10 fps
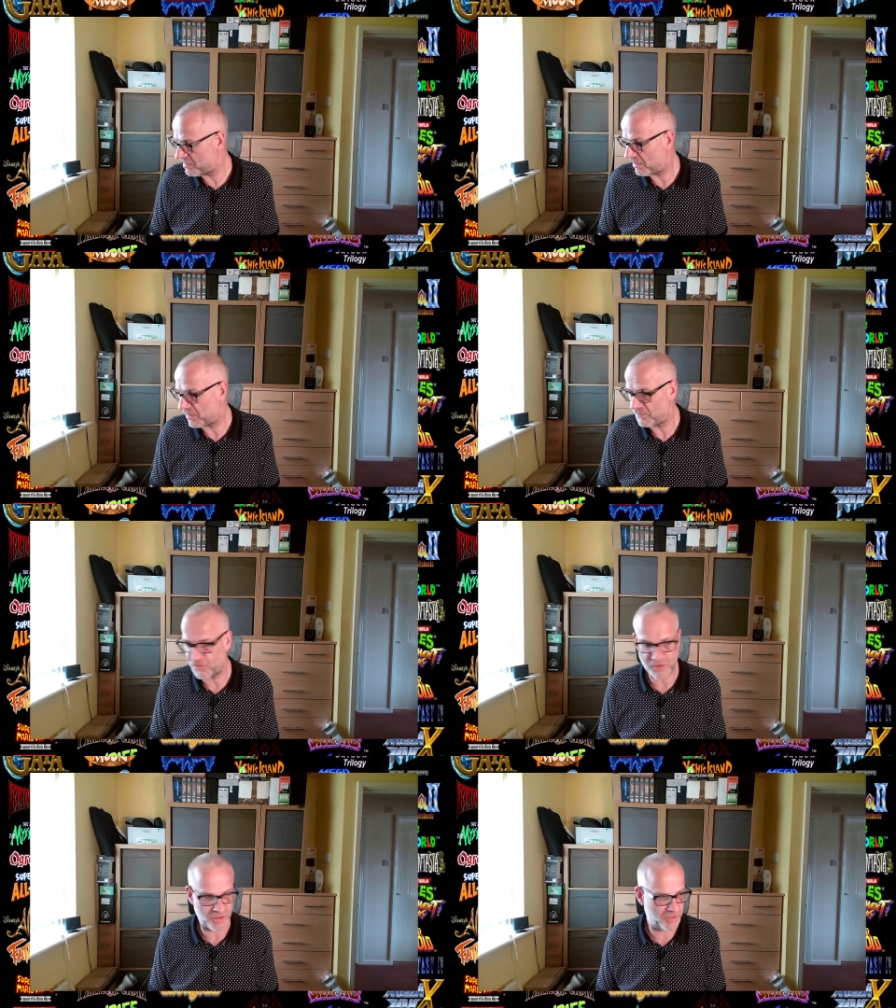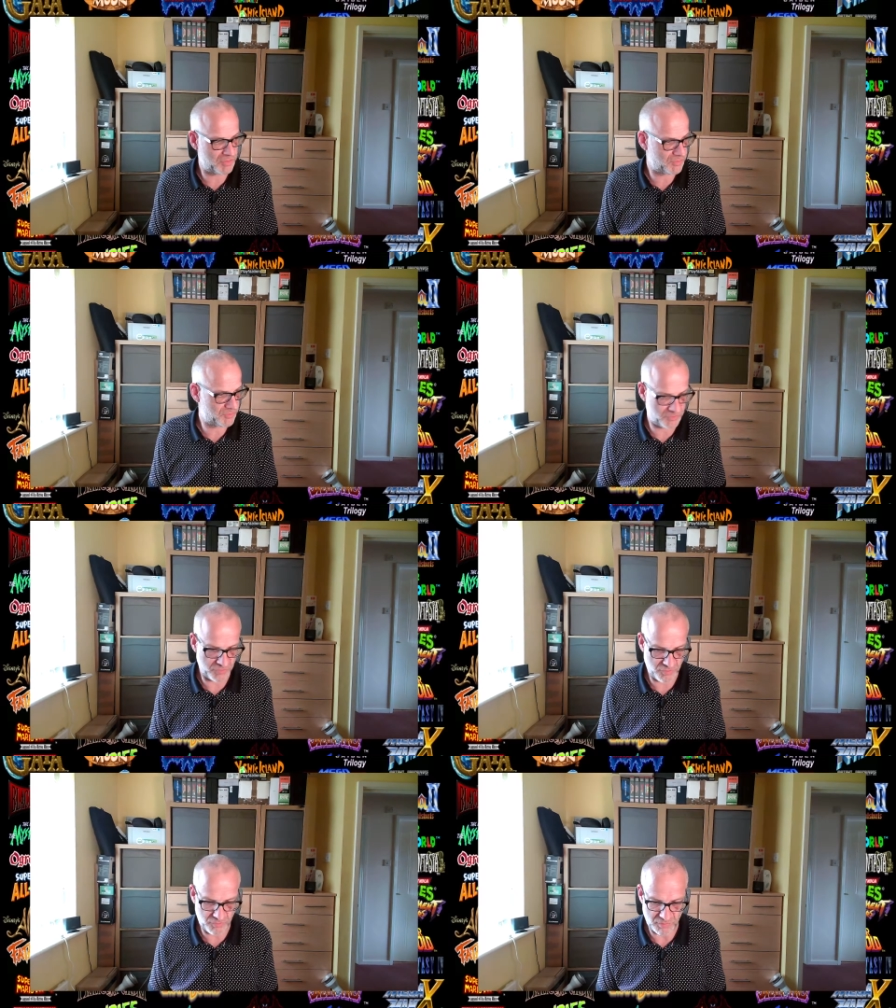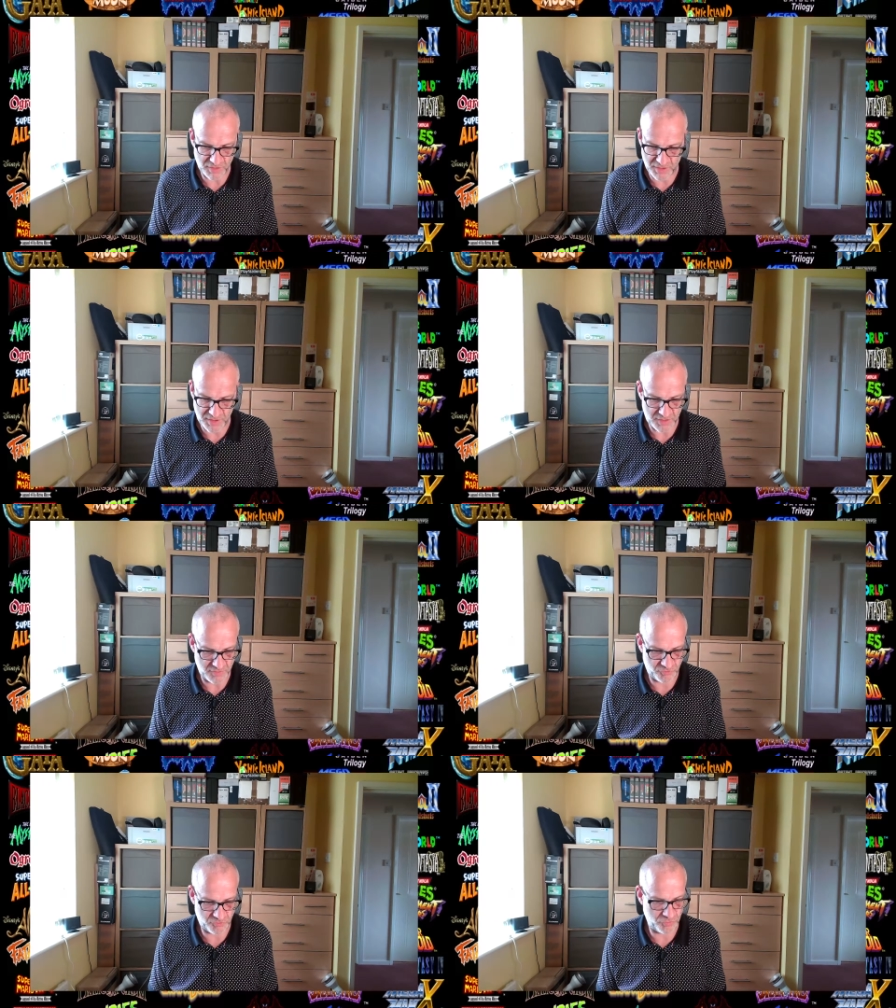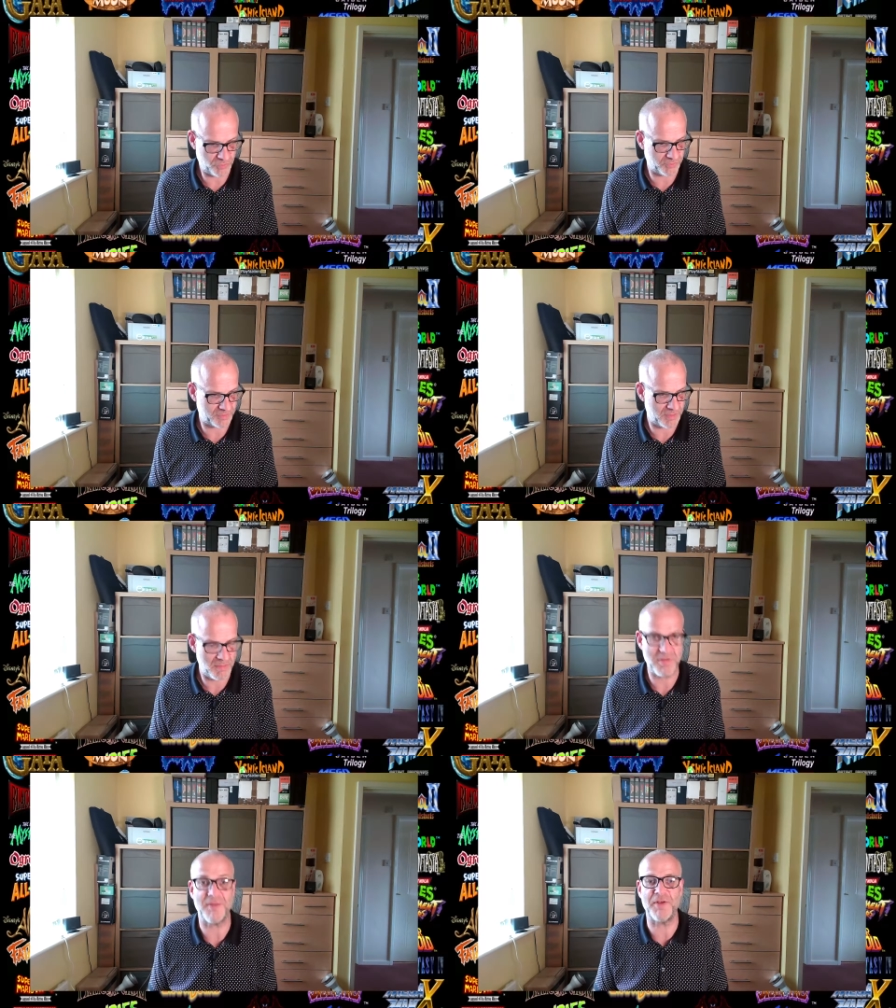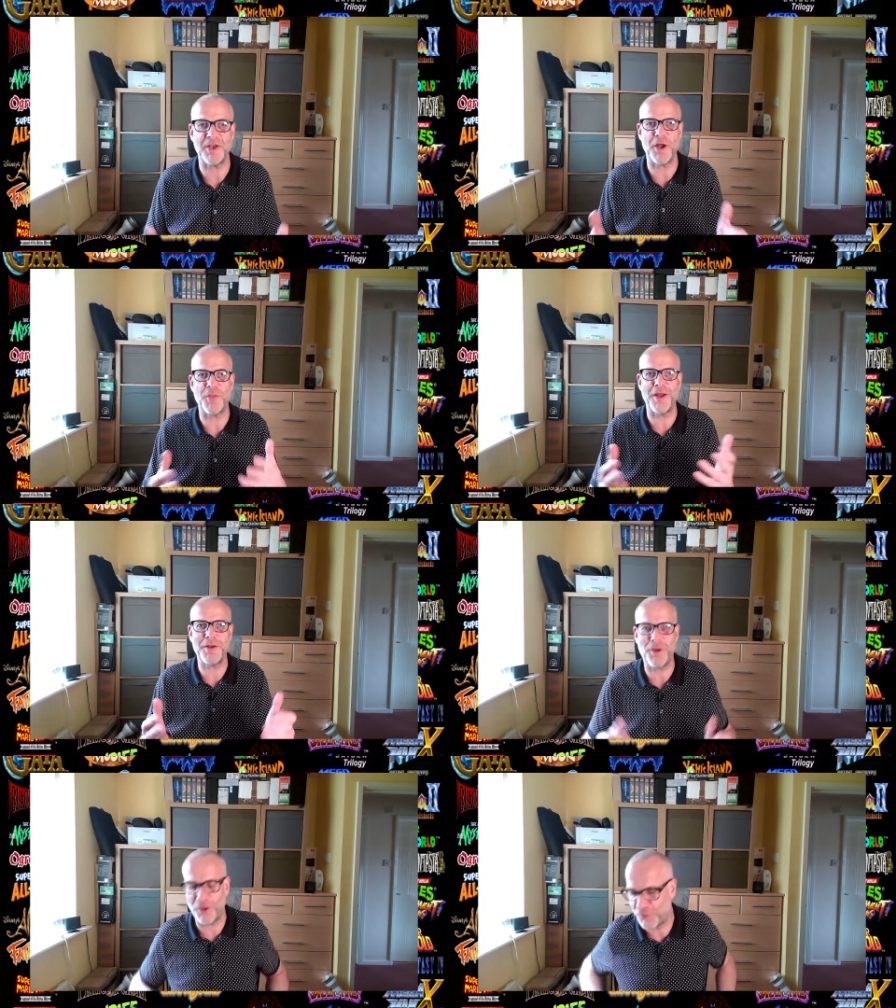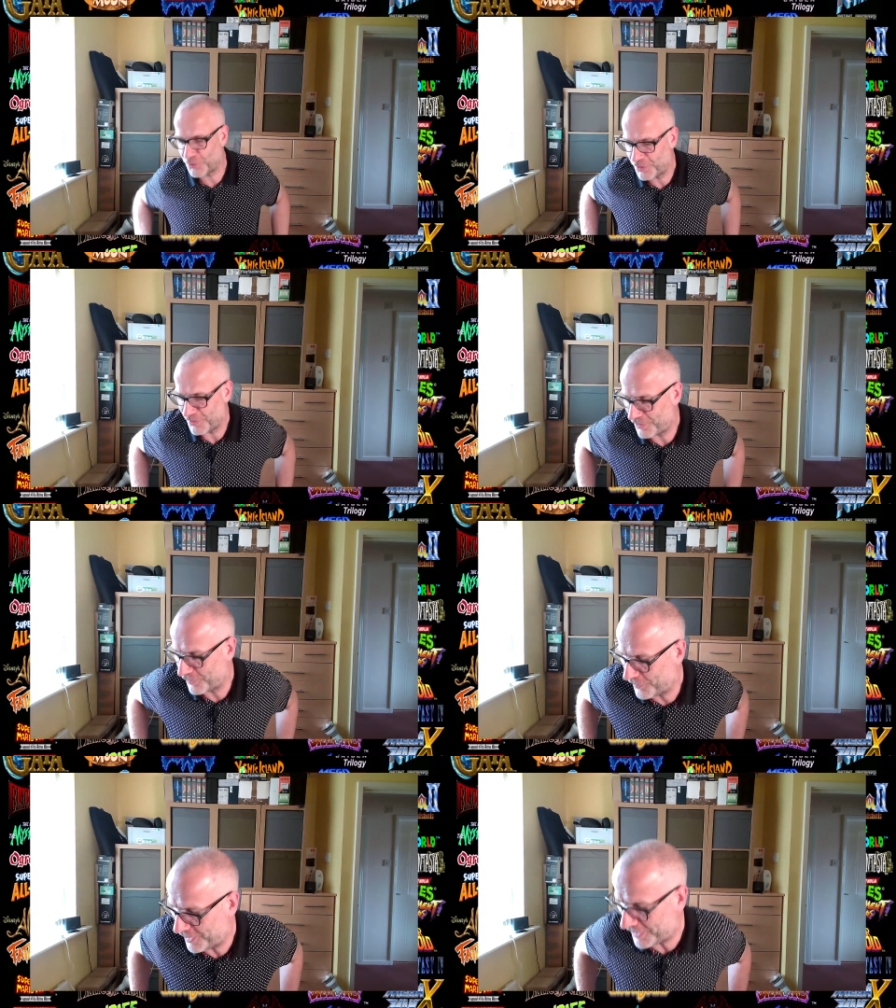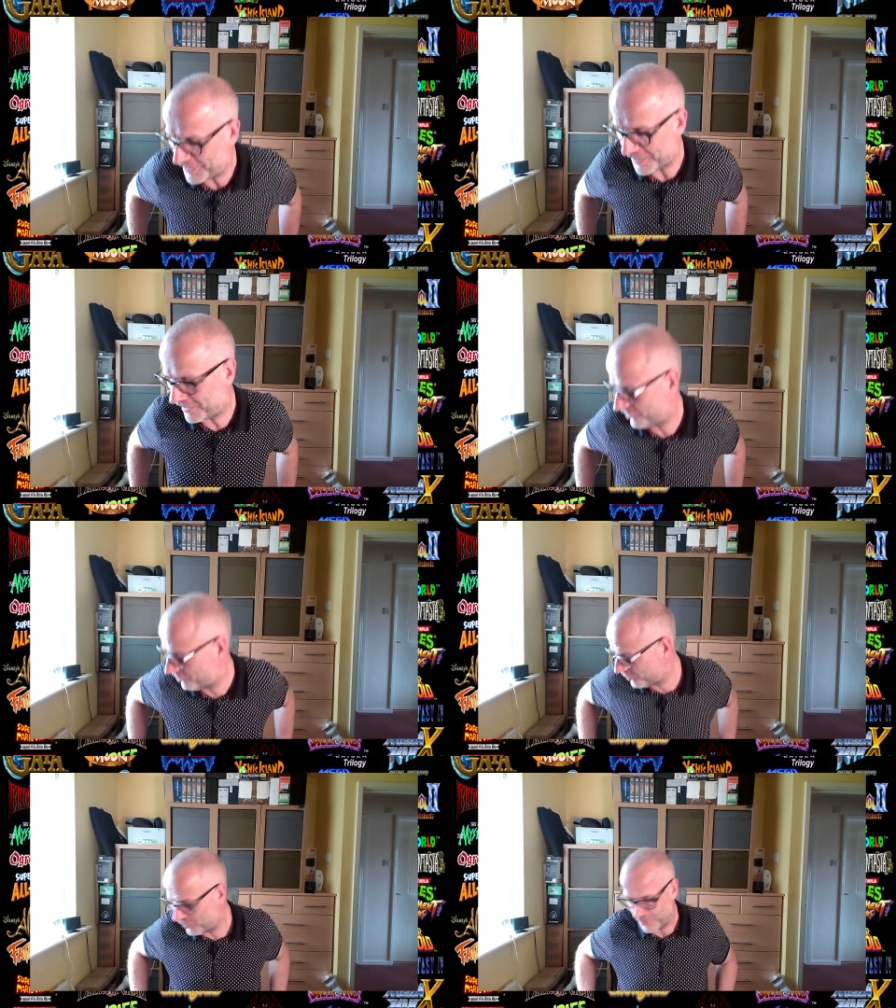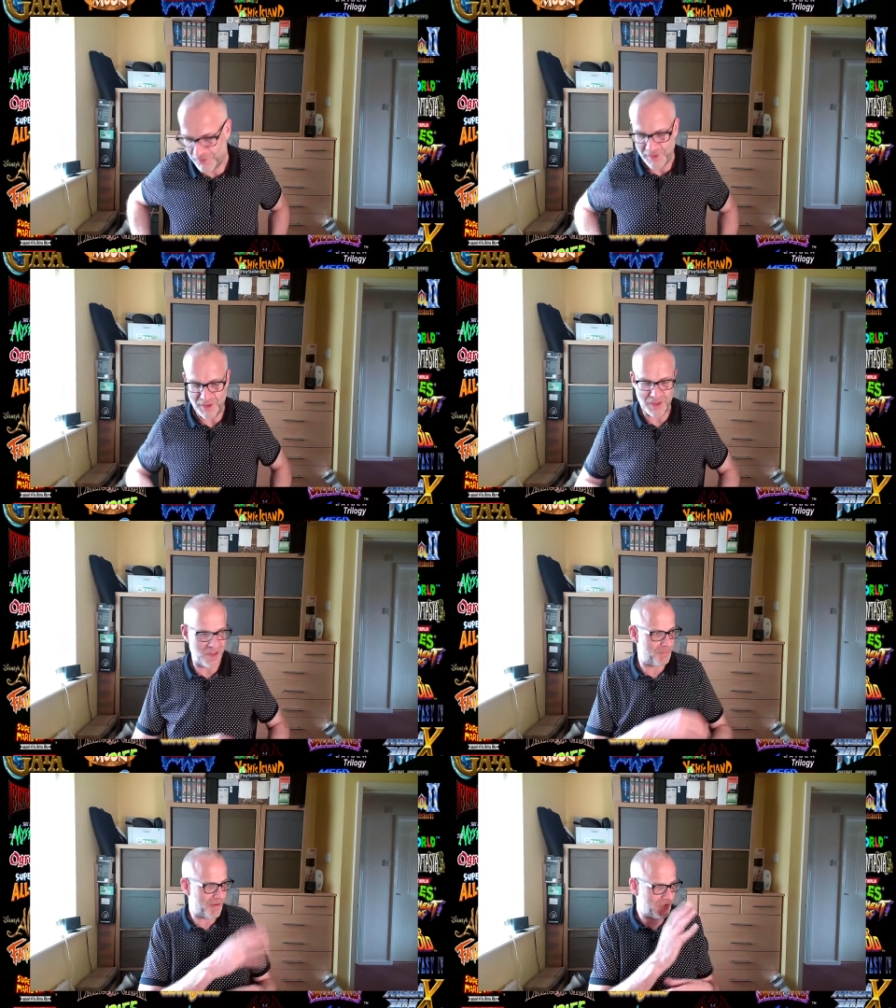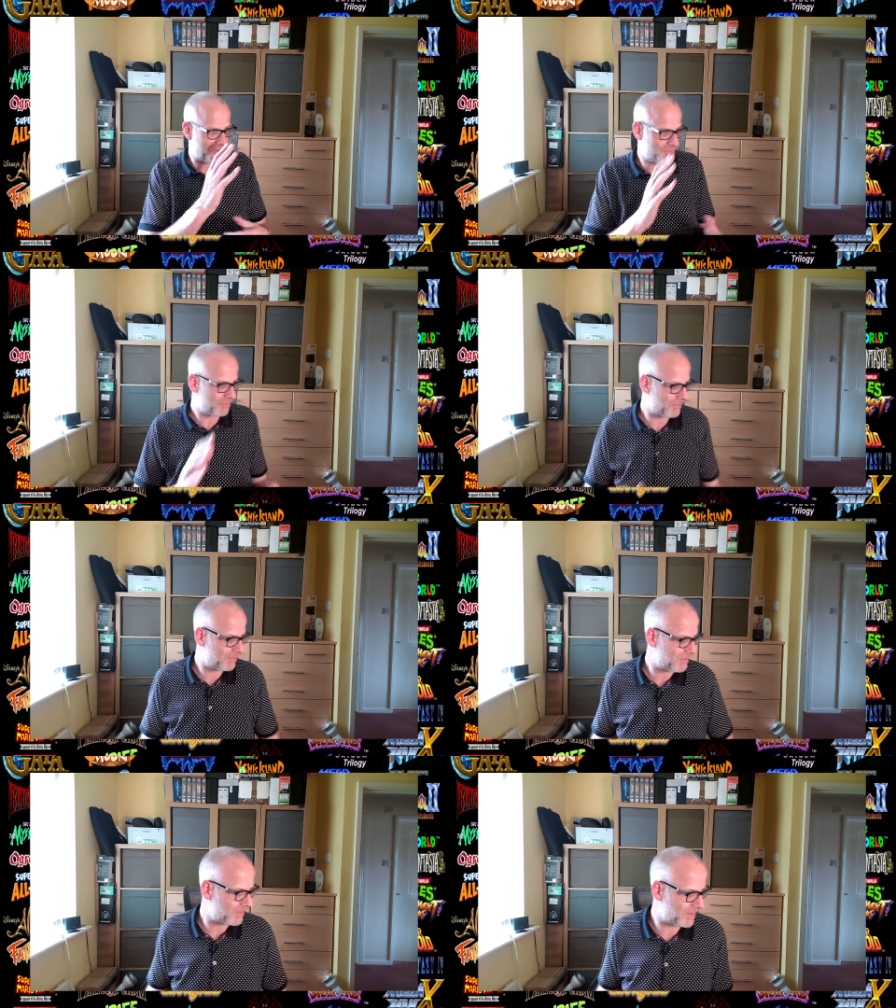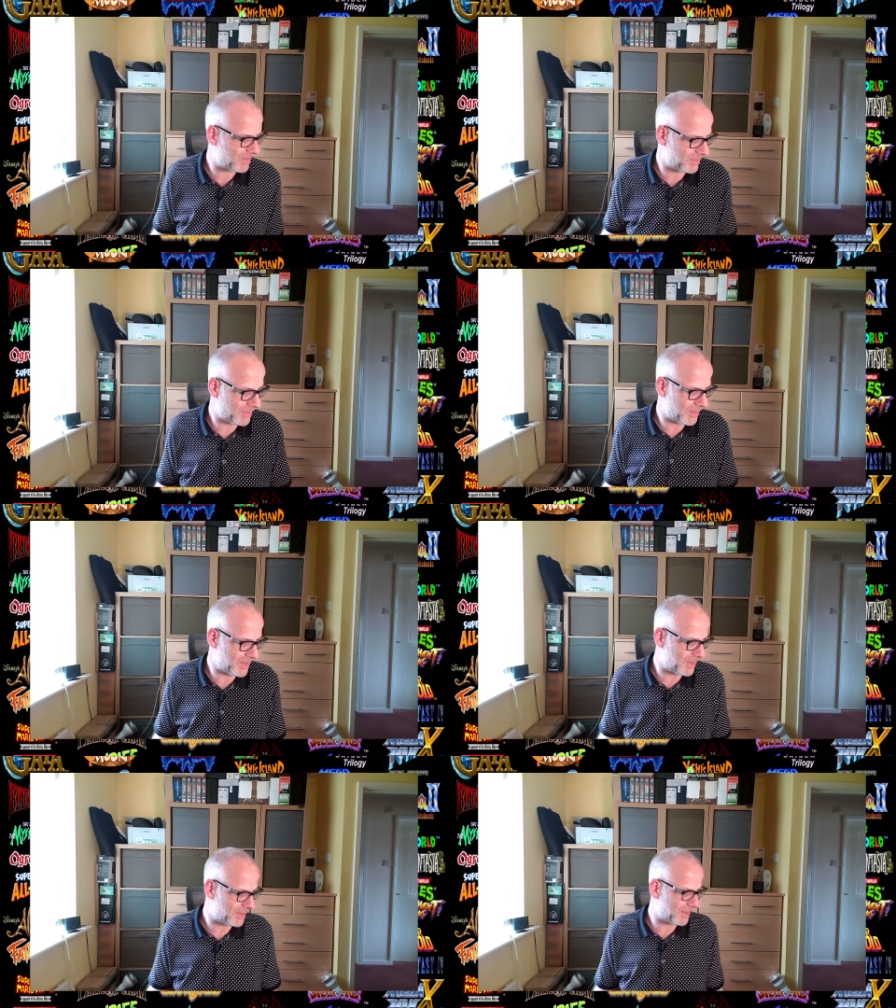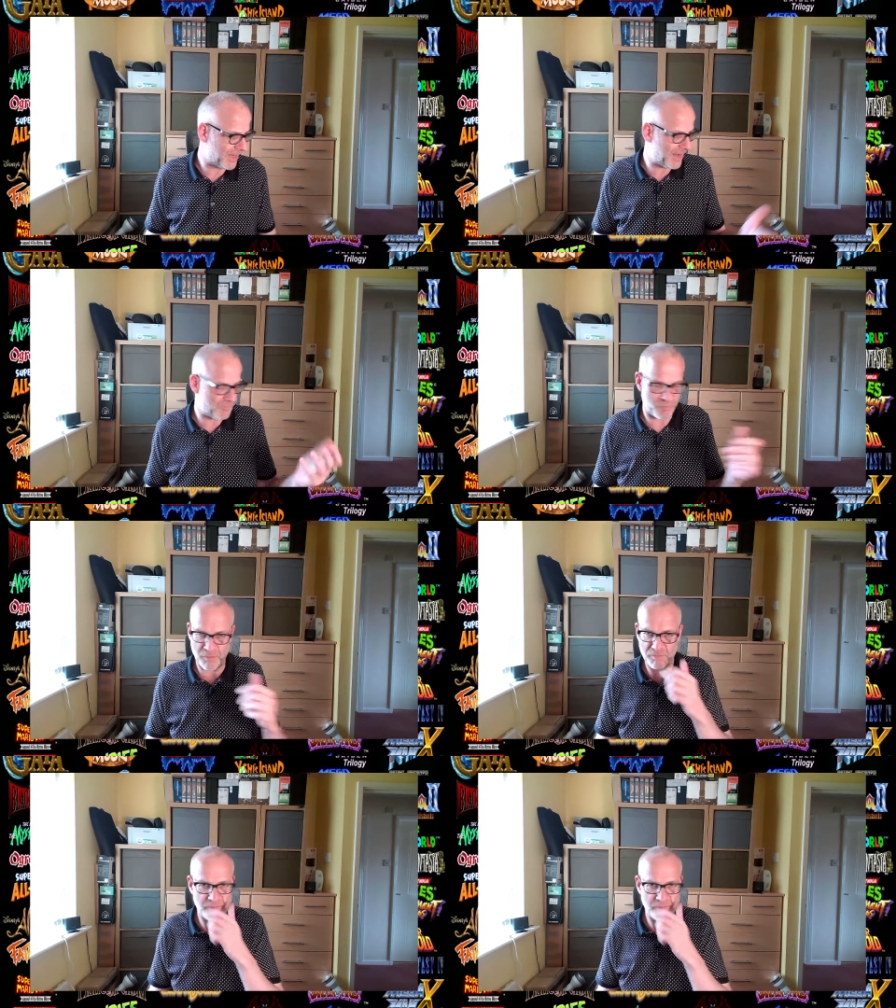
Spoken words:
I'm just going to cut to a short bit of video then on the actual menu and the games. We'll